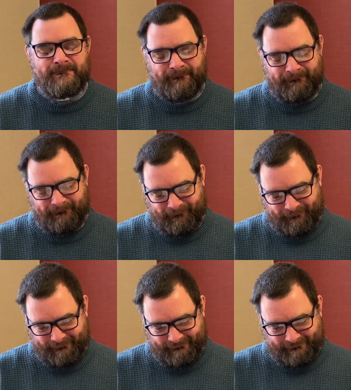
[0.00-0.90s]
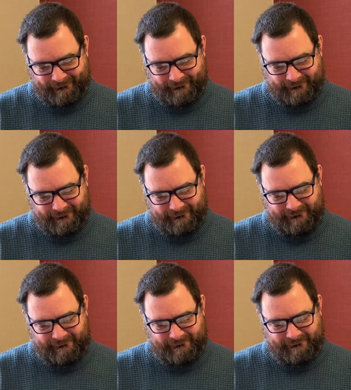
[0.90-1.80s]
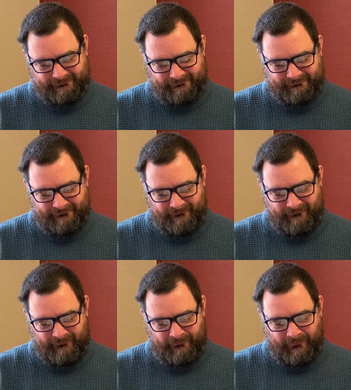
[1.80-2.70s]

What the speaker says: Nothing is said.